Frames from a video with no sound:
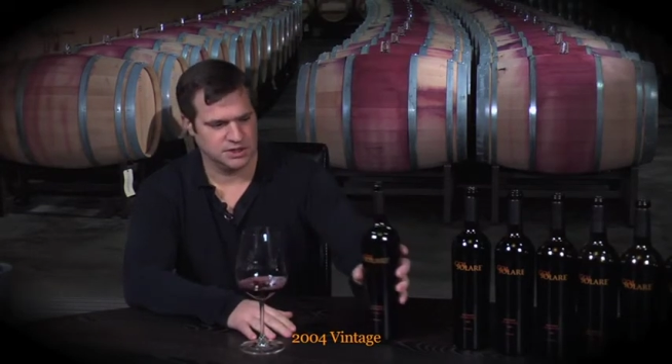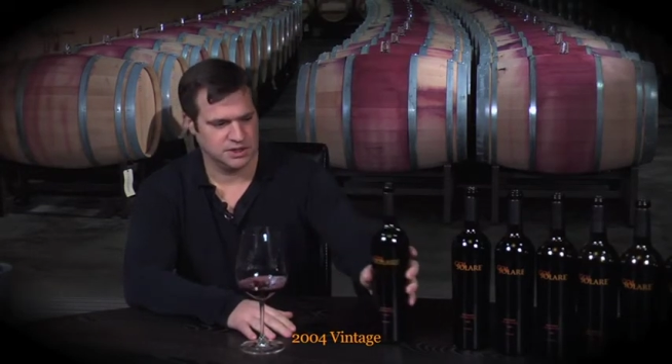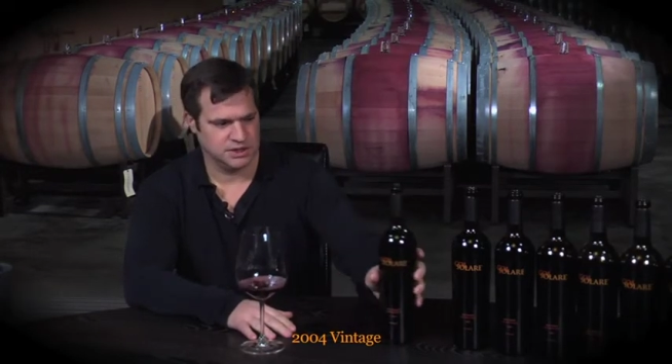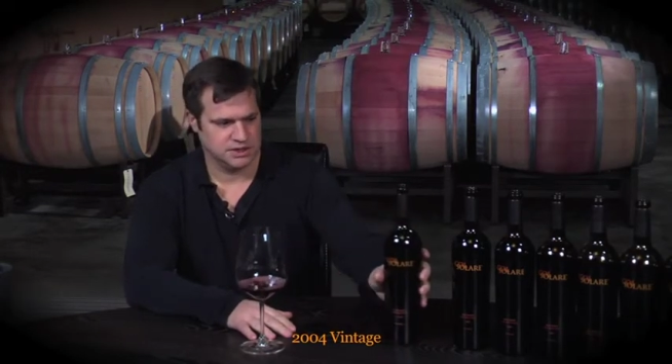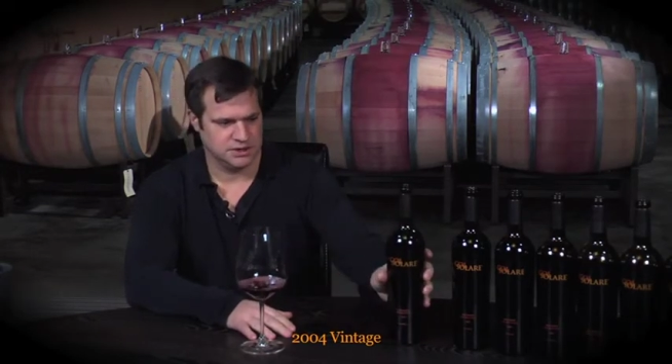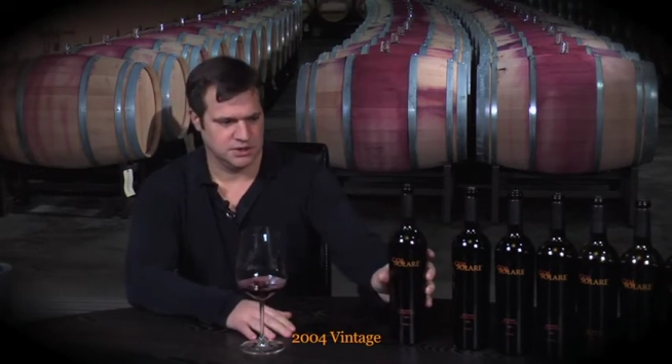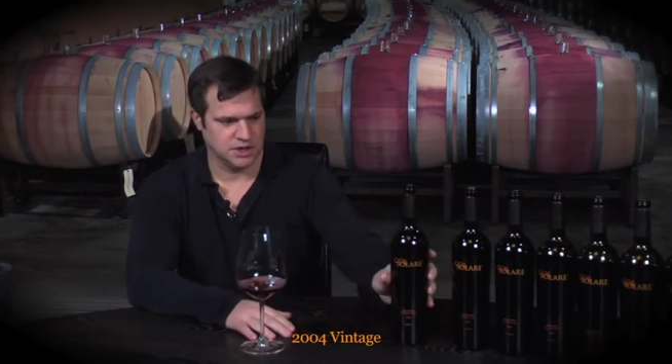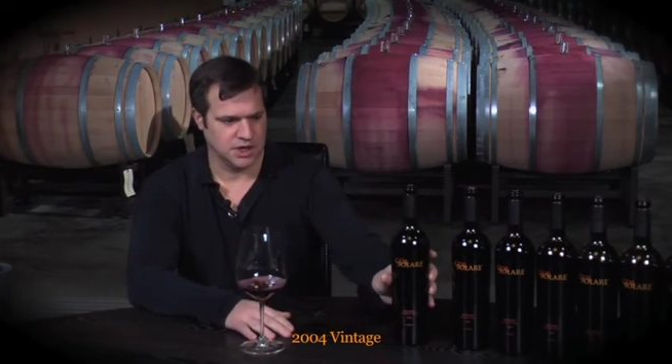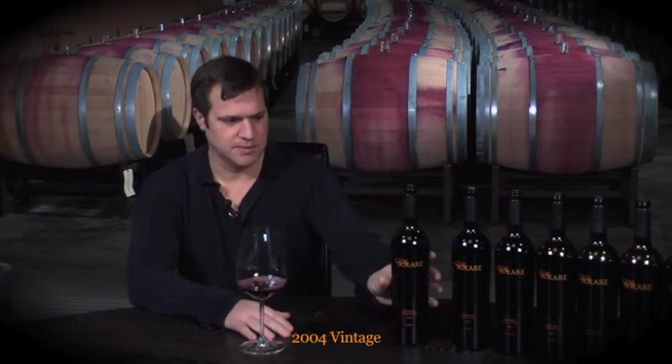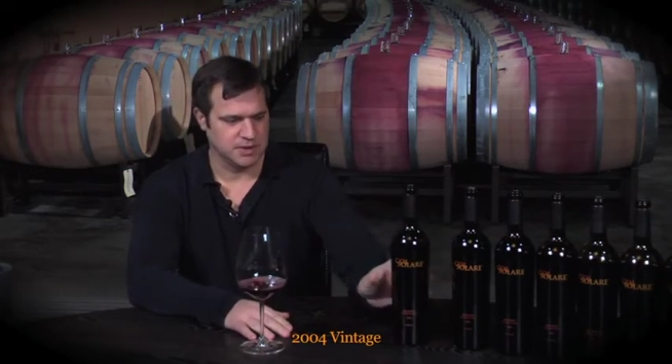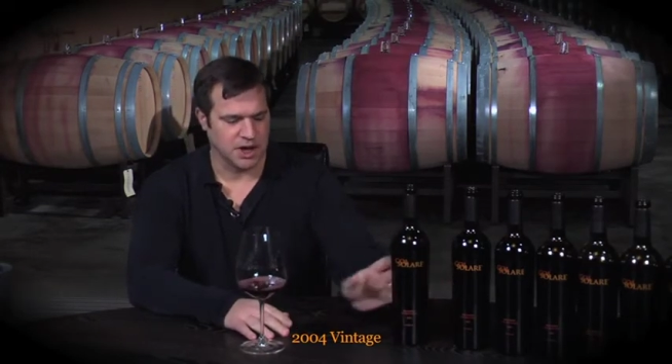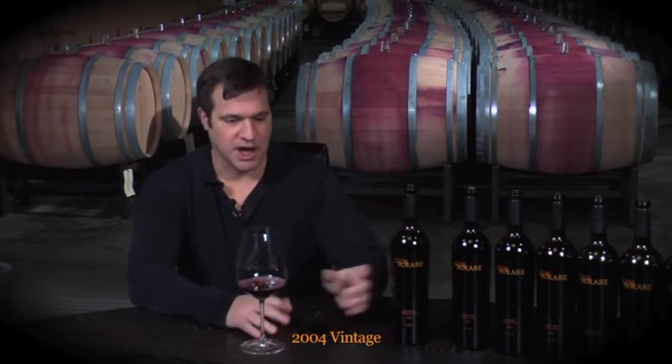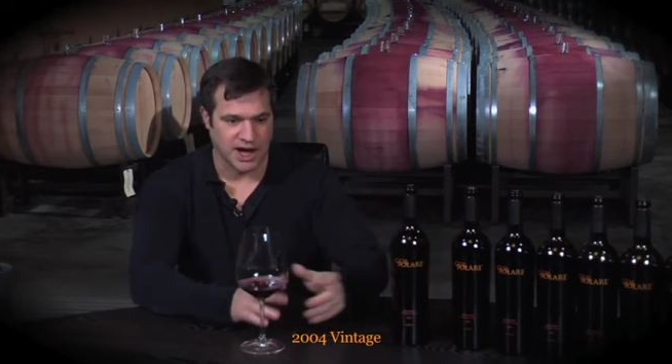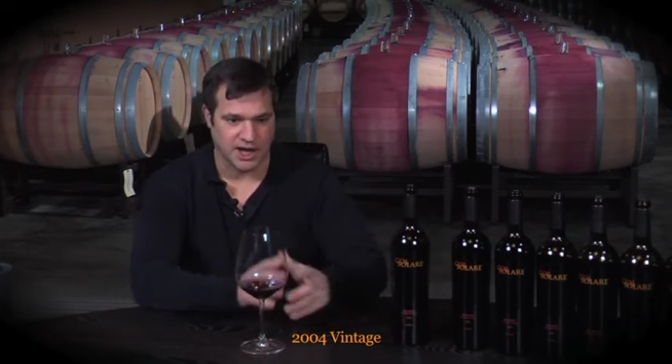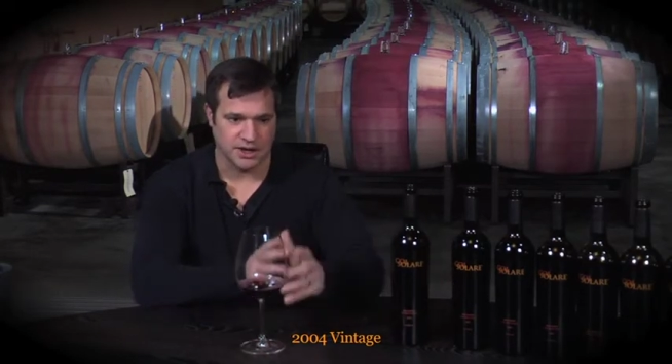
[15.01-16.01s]

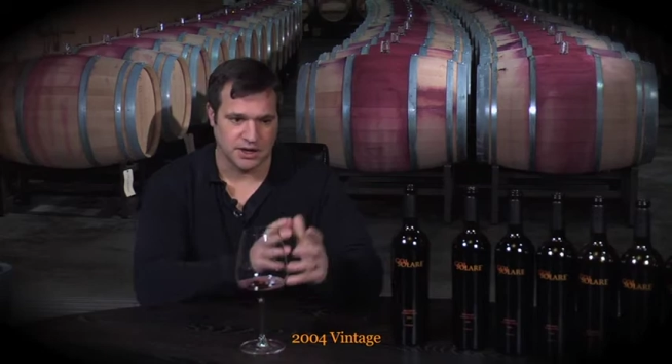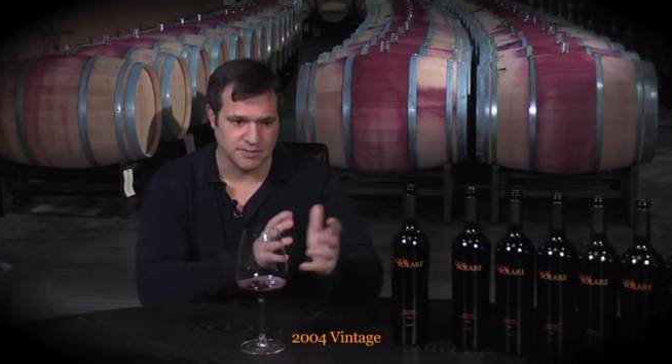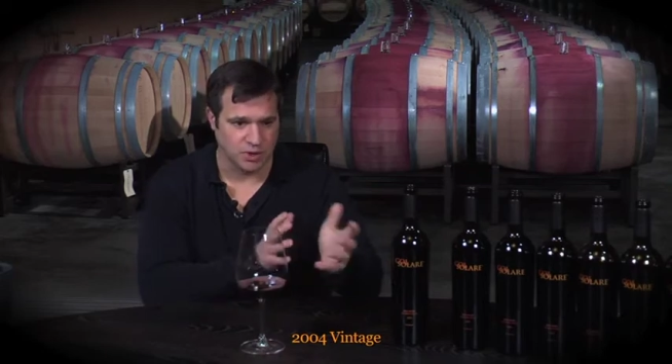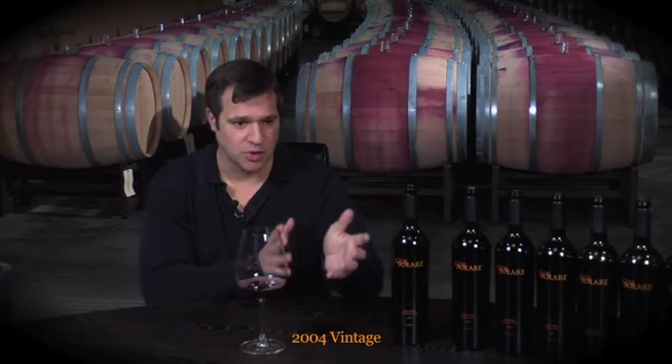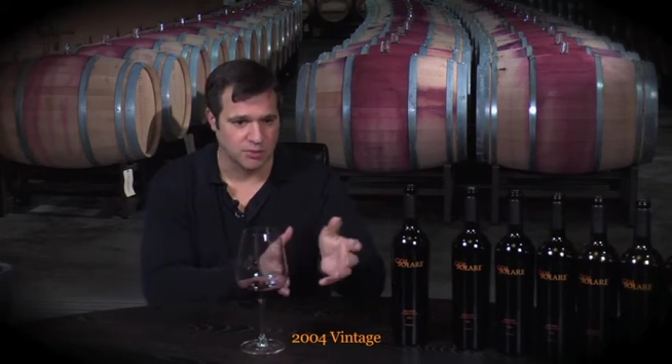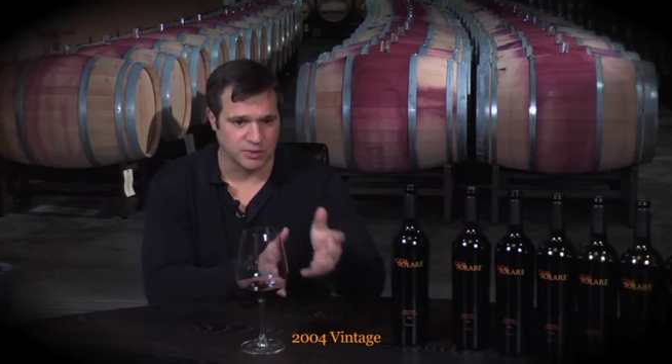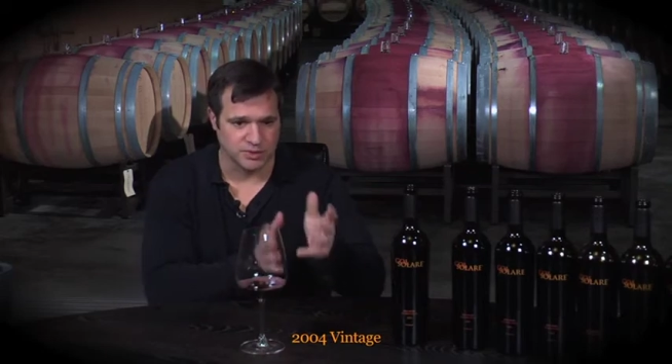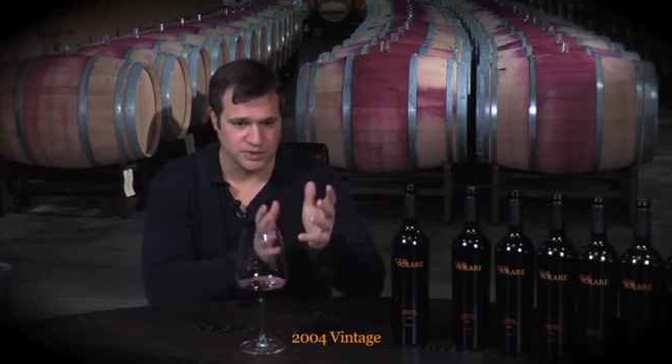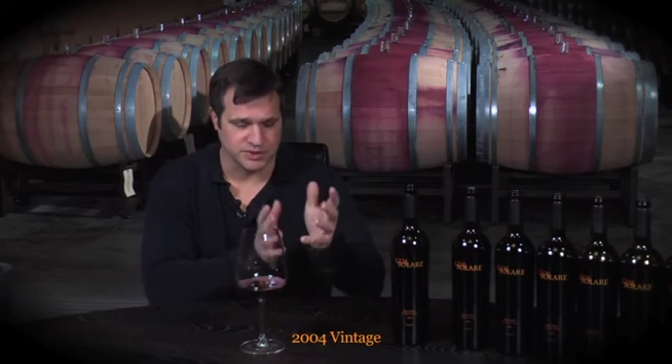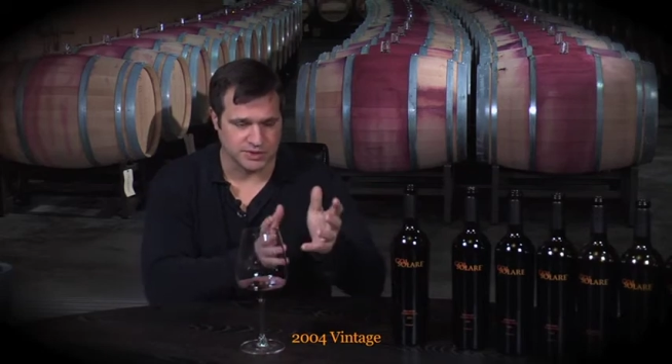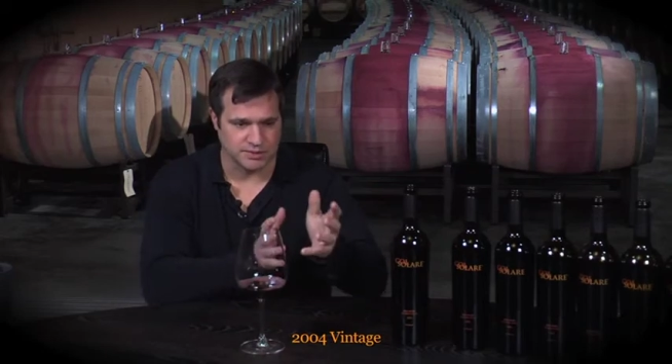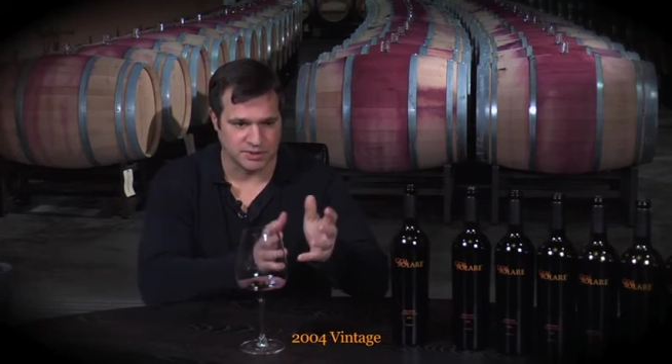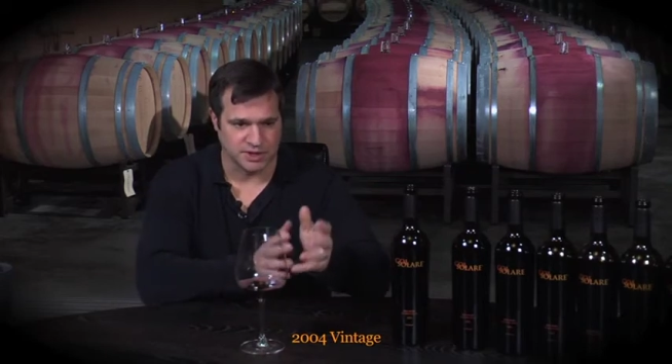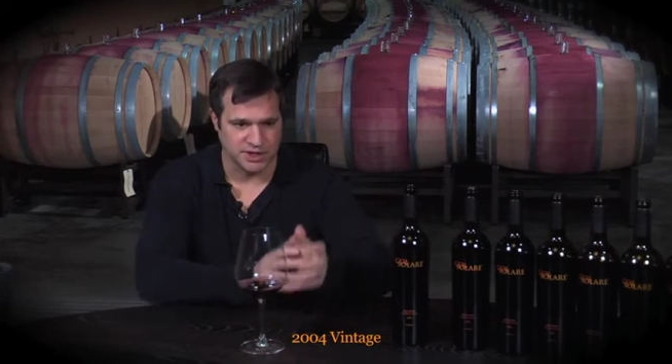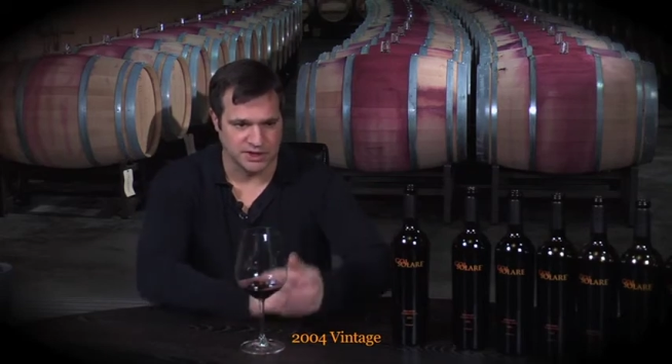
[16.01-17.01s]
Hot, I mean almost
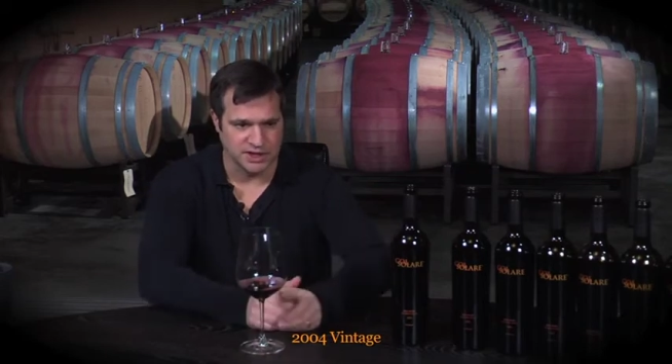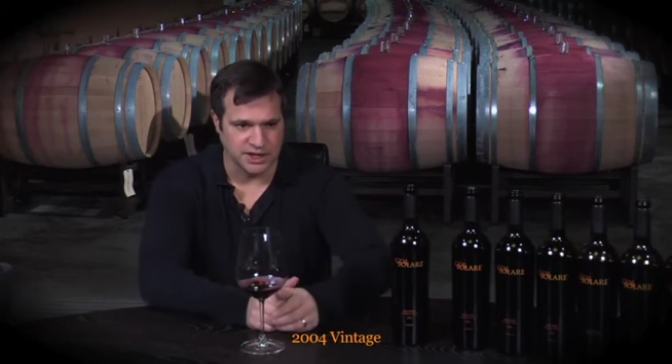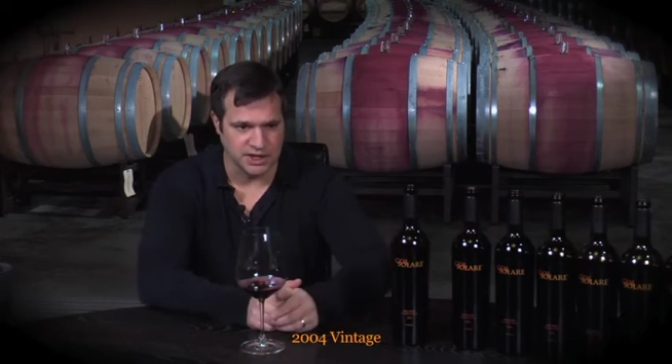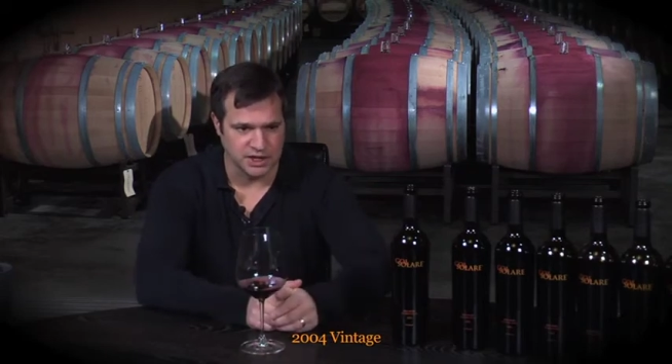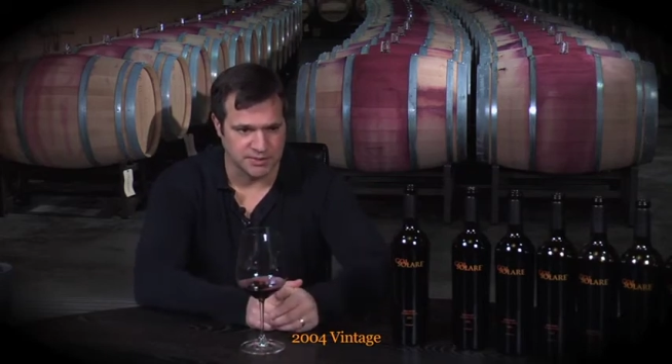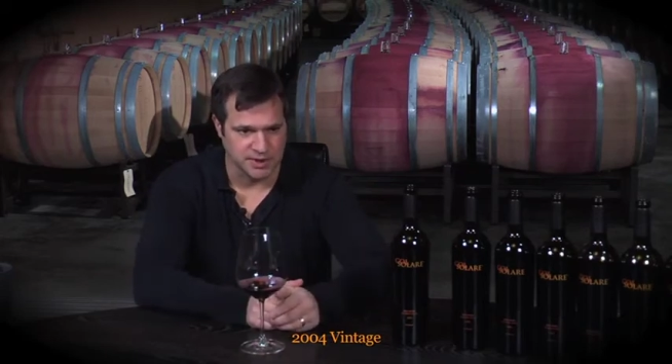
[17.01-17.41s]
in the end